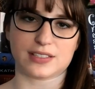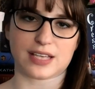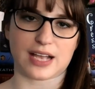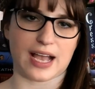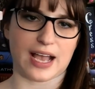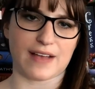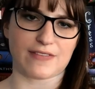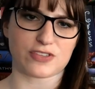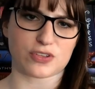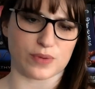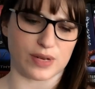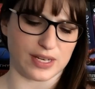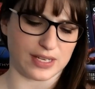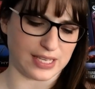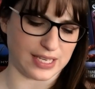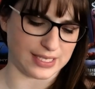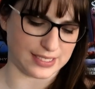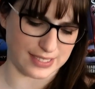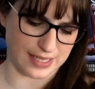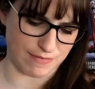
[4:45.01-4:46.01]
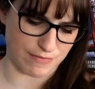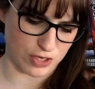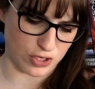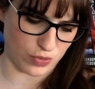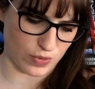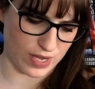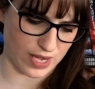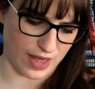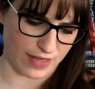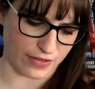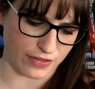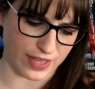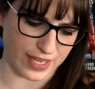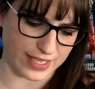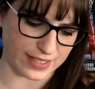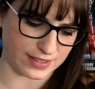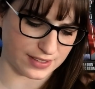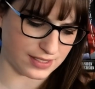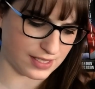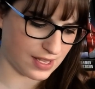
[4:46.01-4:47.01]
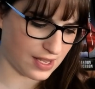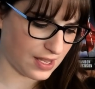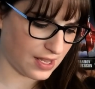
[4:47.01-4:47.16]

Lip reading: I have to read things in between other things.